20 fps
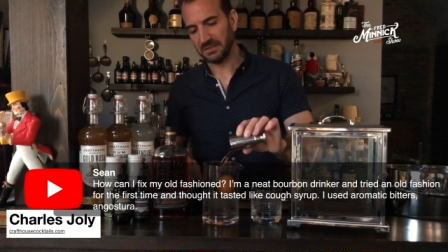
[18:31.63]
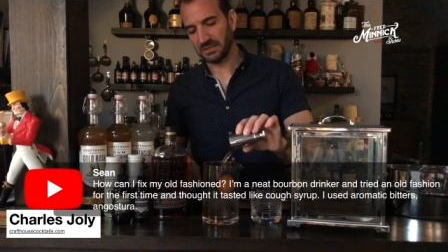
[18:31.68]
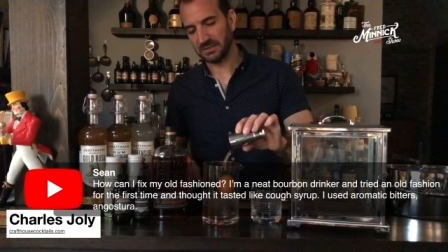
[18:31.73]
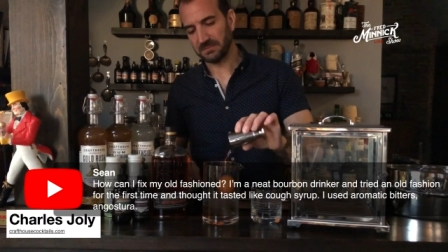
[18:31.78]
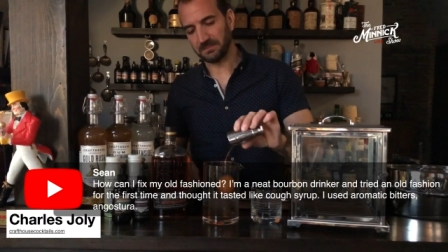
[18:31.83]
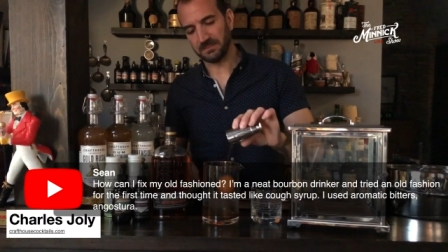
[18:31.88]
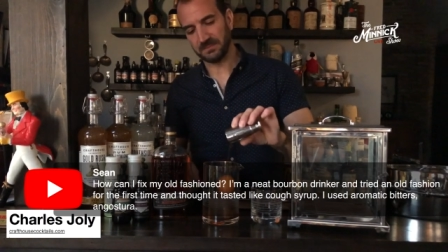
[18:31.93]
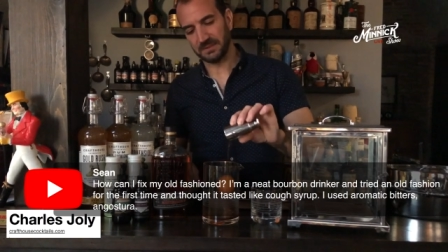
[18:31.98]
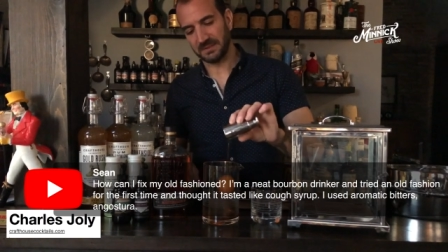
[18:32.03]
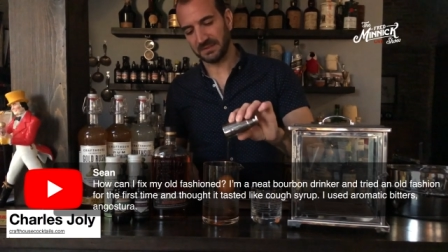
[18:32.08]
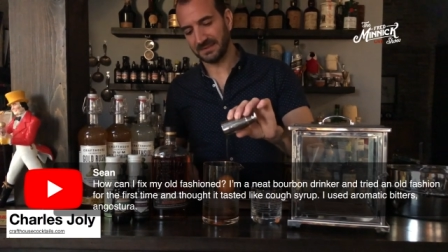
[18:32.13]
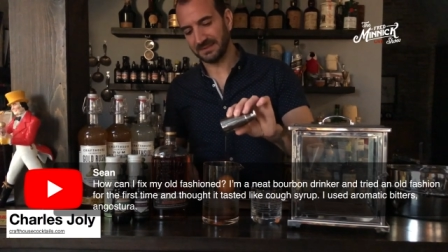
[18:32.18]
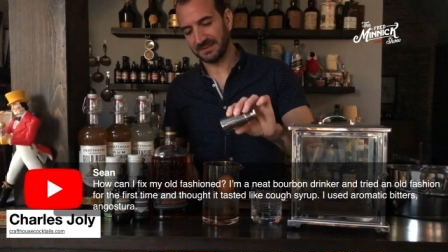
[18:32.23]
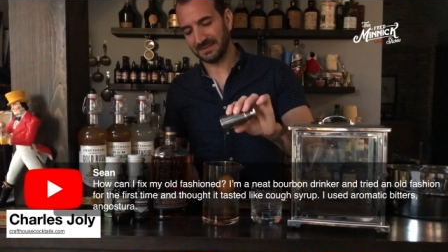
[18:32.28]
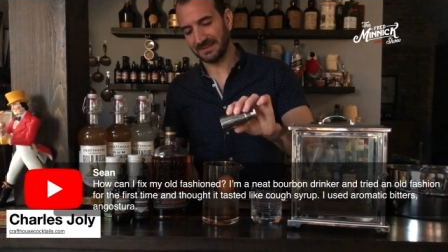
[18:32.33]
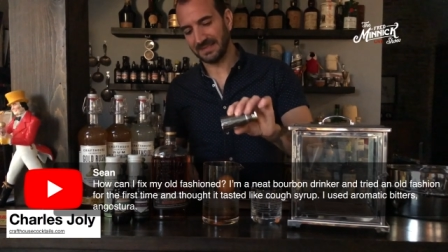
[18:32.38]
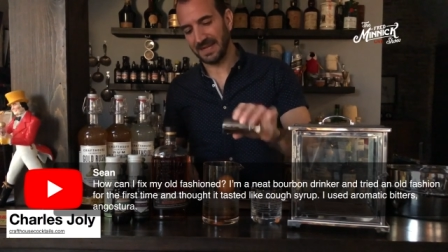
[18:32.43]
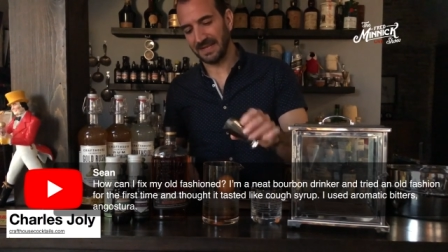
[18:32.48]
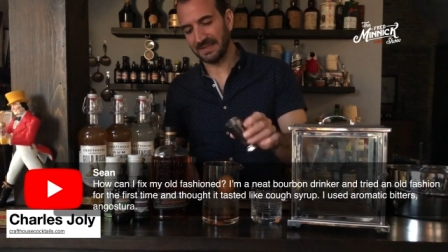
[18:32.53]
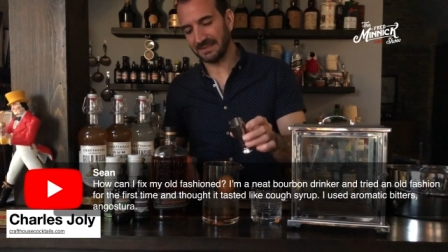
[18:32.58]

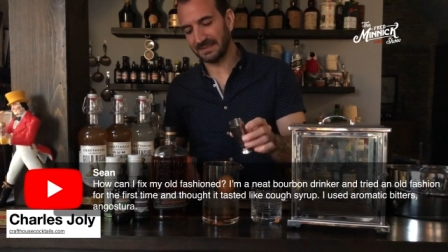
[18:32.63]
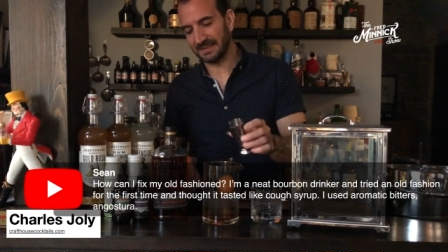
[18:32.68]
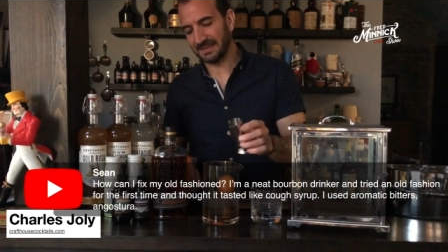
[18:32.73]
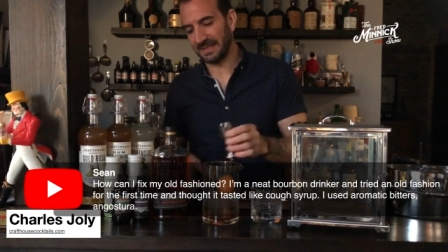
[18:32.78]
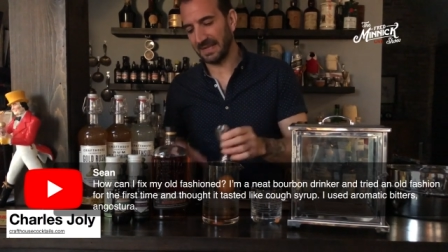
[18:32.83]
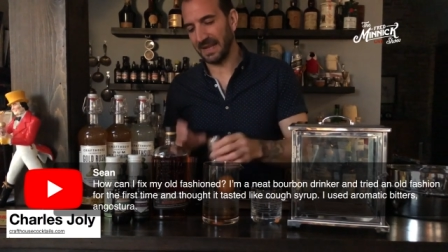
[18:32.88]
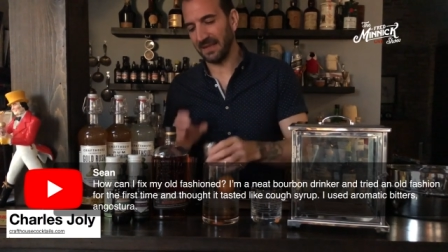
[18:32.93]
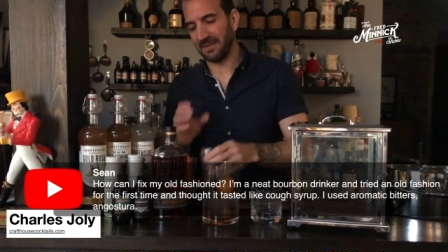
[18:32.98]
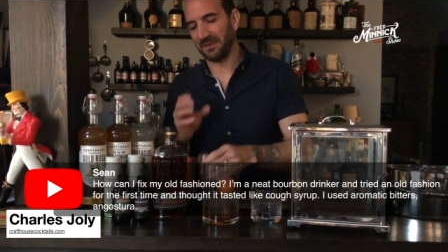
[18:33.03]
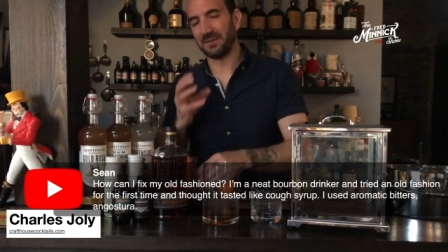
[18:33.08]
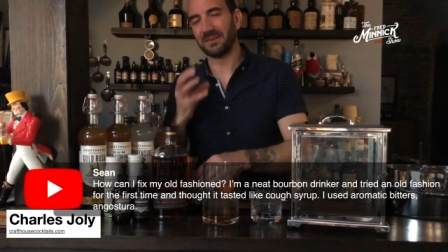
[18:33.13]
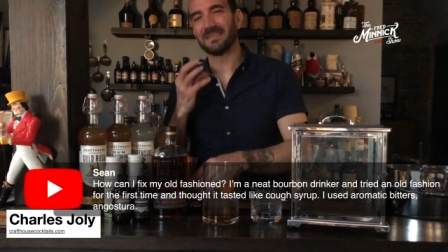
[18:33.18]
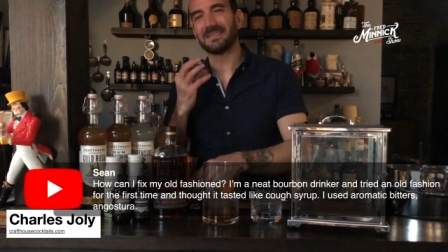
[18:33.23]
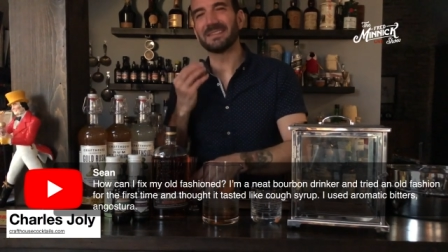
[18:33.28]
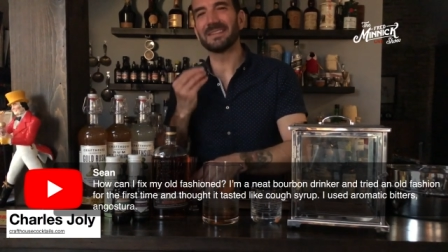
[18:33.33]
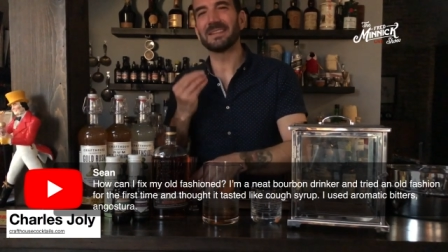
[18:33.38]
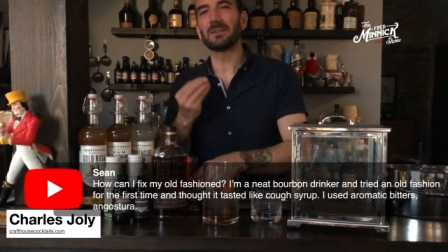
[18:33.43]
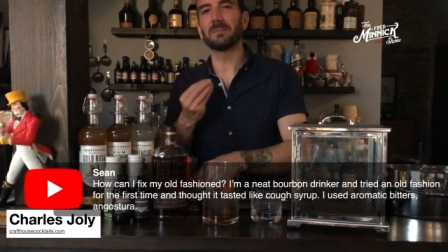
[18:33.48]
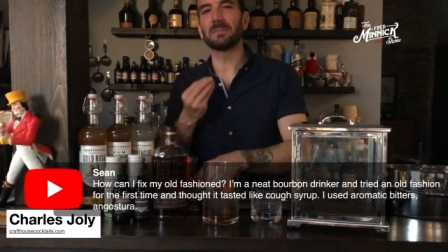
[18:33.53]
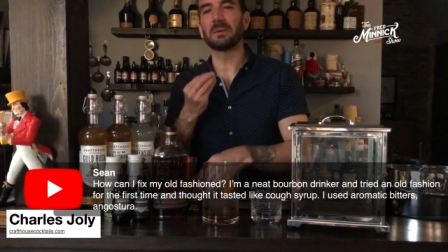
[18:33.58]
Just ties it together, and a
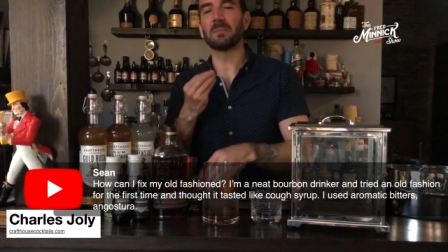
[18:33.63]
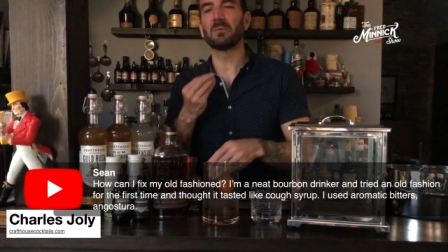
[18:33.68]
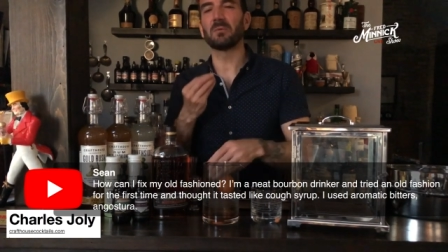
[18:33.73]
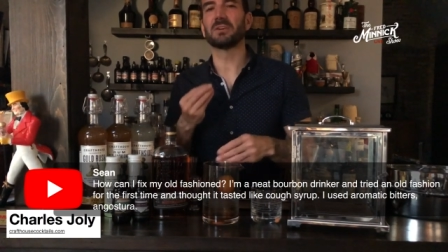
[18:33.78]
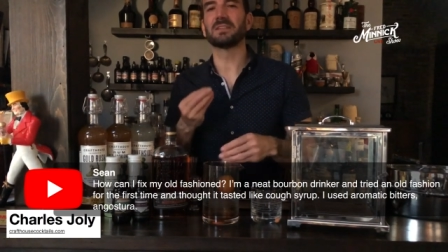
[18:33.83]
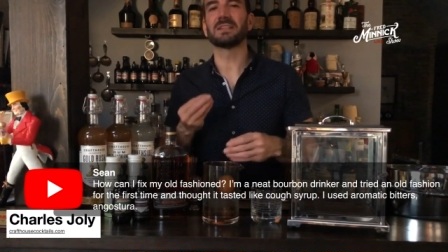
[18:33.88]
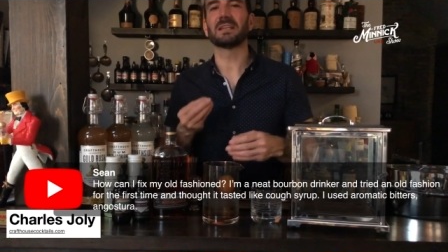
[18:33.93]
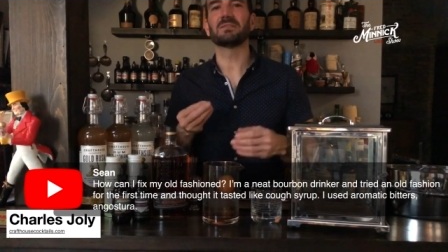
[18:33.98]
little bit more.